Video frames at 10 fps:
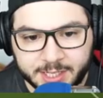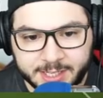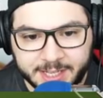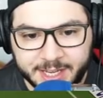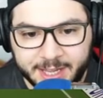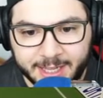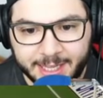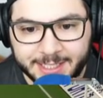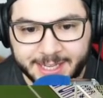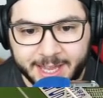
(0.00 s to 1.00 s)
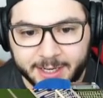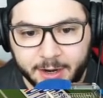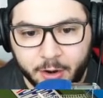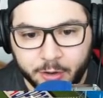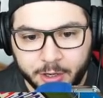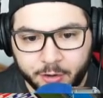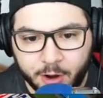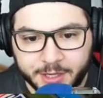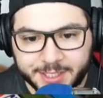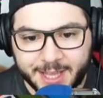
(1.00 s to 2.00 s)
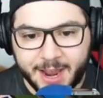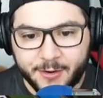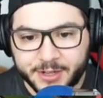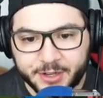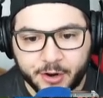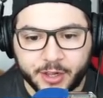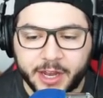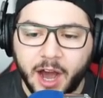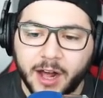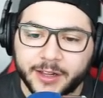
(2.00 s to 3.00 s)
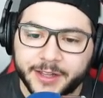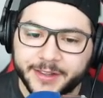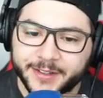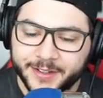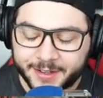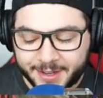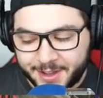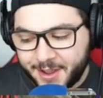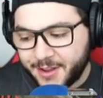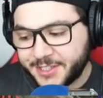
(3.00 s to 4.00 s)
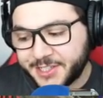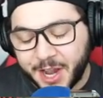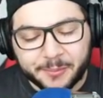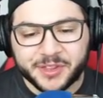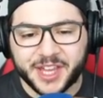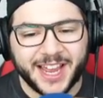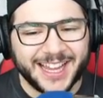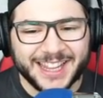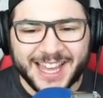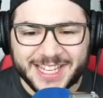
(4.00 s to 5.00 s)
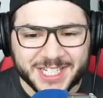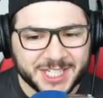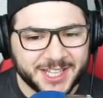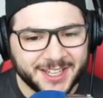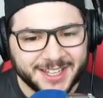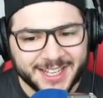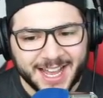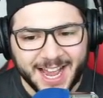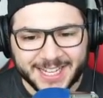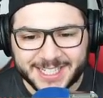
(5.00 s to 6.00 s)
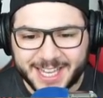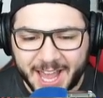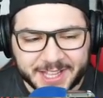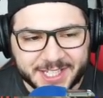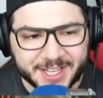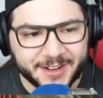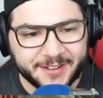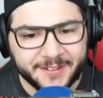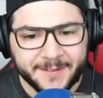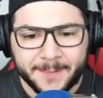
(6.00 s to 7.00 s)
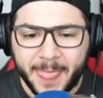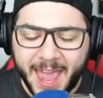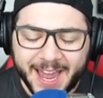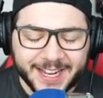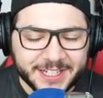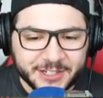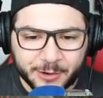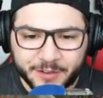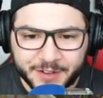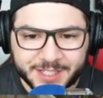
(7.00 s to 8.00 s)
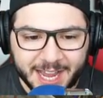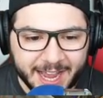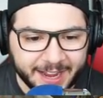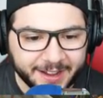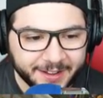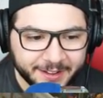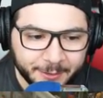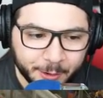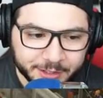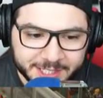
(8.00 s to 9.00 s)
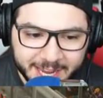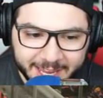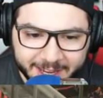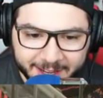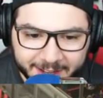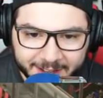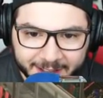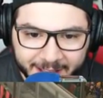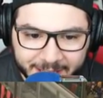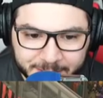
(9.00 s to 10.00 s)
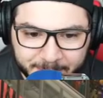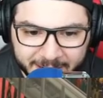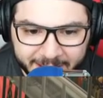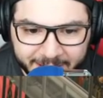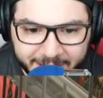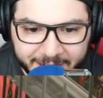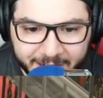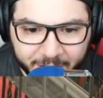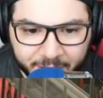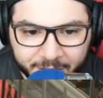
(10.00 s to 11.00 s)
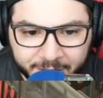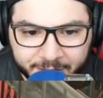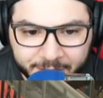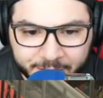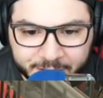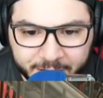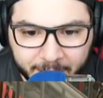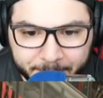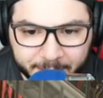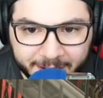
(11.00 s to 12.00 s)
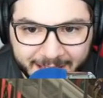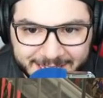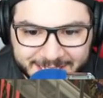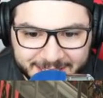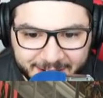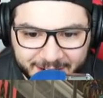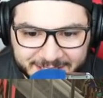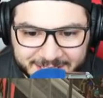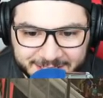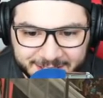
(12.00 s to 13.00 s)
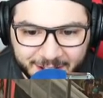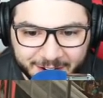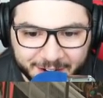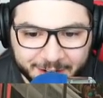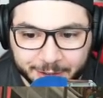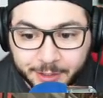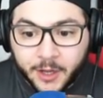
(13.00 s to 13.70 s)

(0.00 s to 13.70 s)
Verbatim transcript: as I say that, let's get in an early cross. There is Erling Haaland. Something at least as Gedson. Any sort of attack will take as Pellegrini now. There's a couple of guys in there. That's not a good...